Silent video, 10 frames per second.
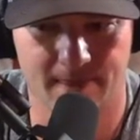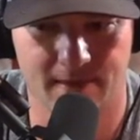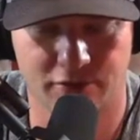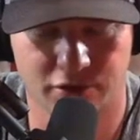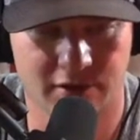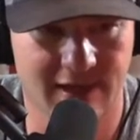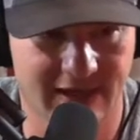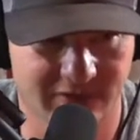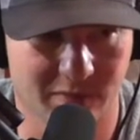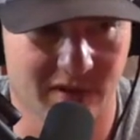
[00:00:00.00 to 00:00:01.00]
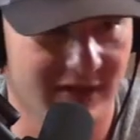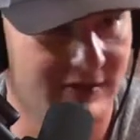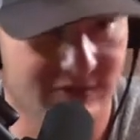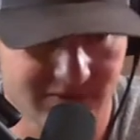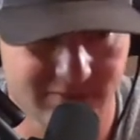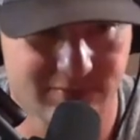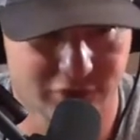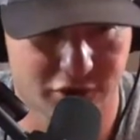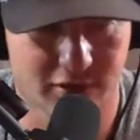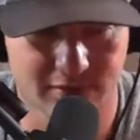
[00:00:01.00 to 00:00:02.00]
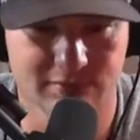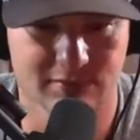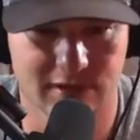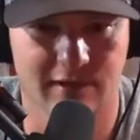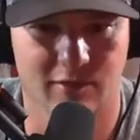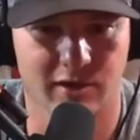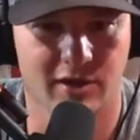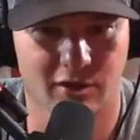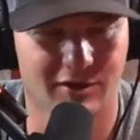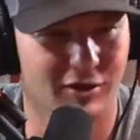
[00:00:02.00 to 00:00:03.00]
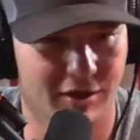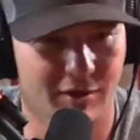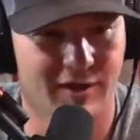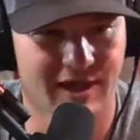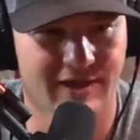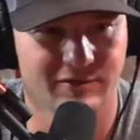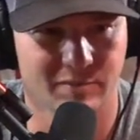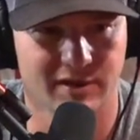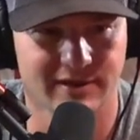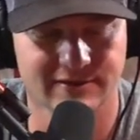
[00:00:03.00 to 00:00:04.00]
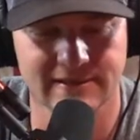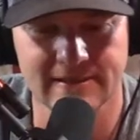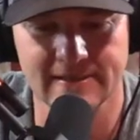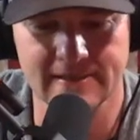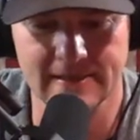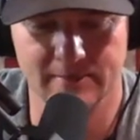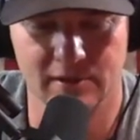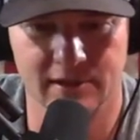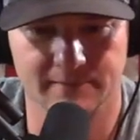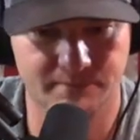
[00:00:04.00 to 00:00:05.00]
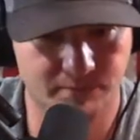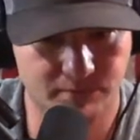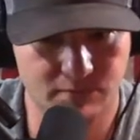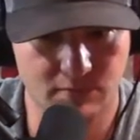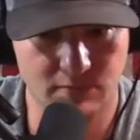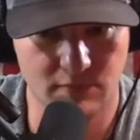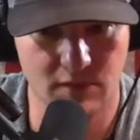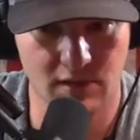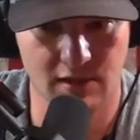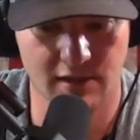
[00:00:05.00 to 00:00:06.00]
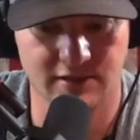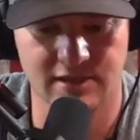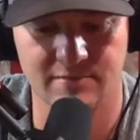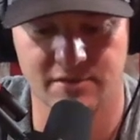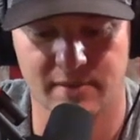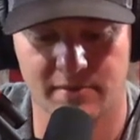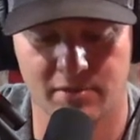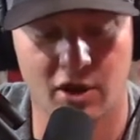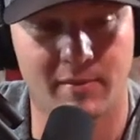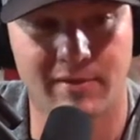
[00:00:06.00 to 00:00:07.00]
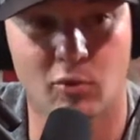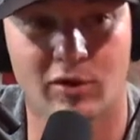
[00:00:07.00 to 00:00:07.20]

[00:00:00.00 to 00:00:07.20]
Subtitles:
Sure, it has a place. Sure. I think we can all agree on it has a place. But it seems to be becoming more